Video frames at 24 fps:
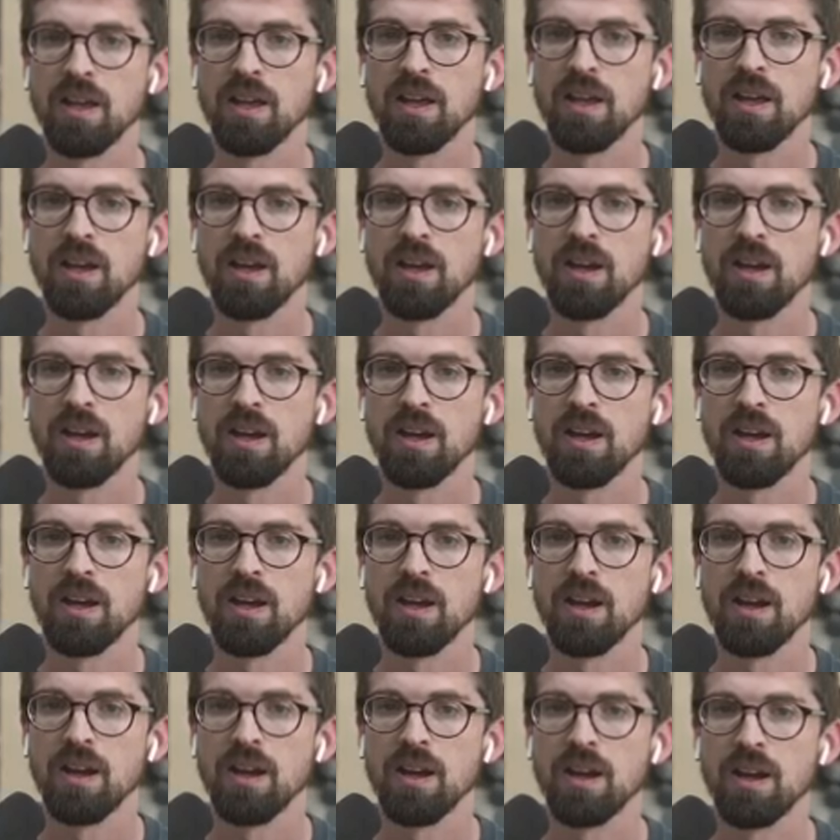
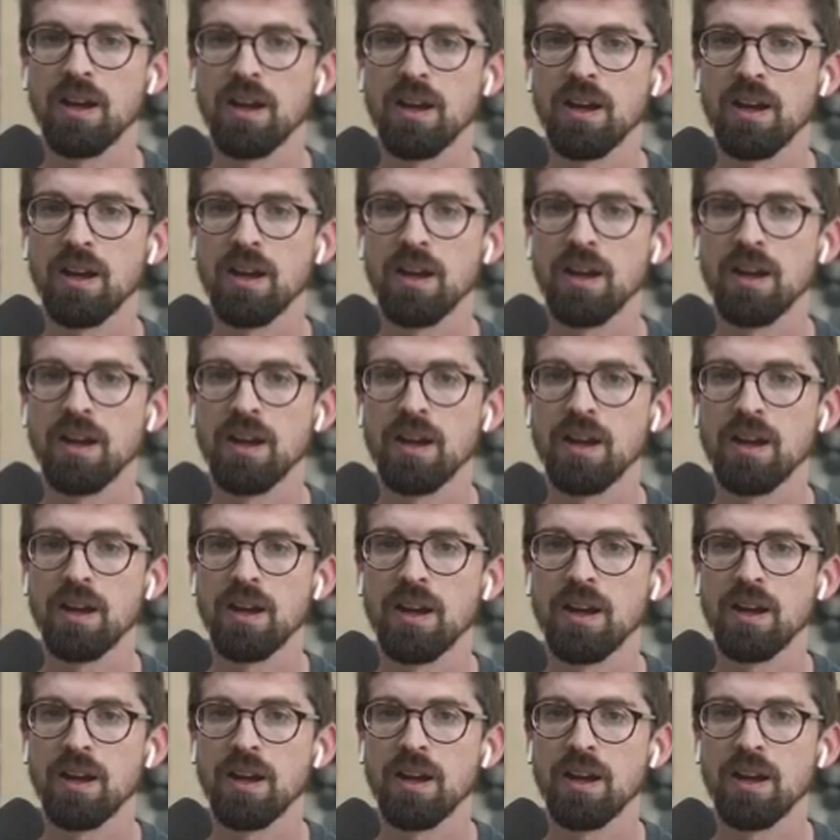
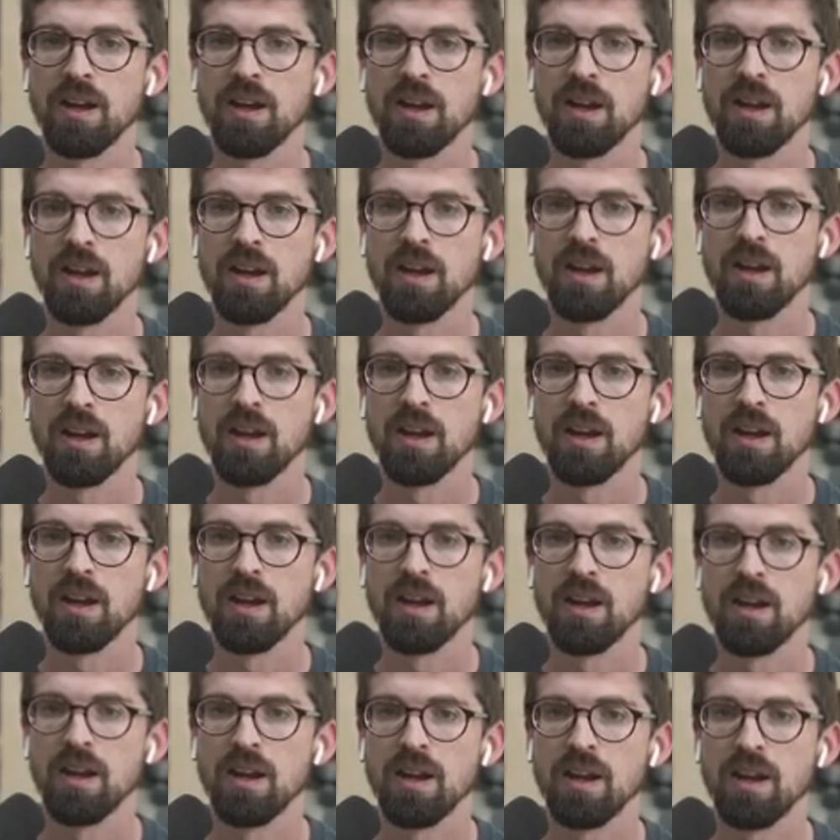
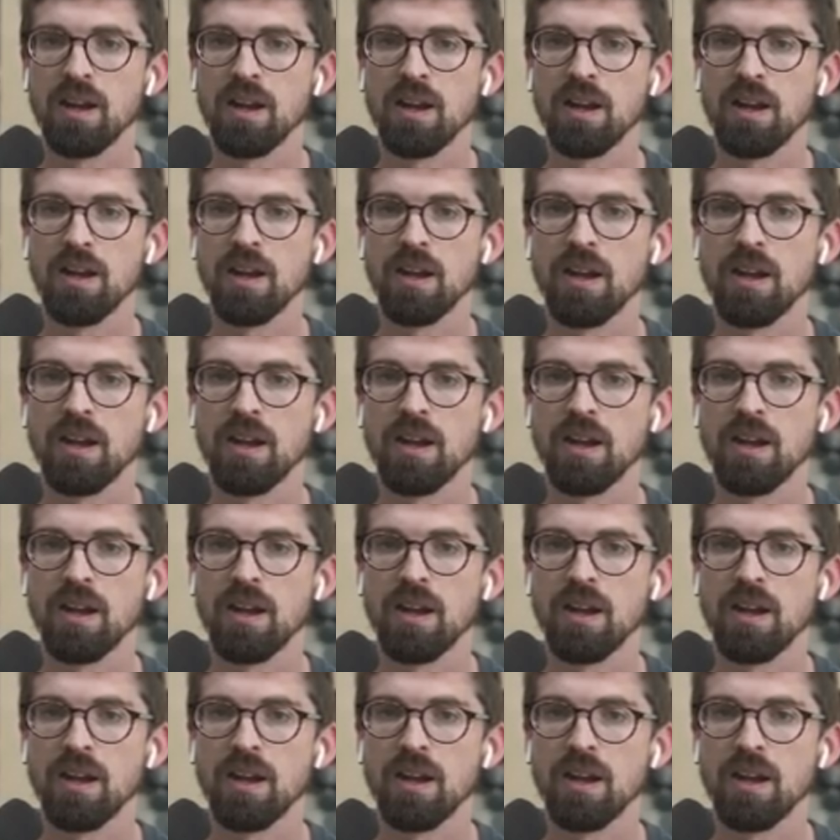The person shown says nothing.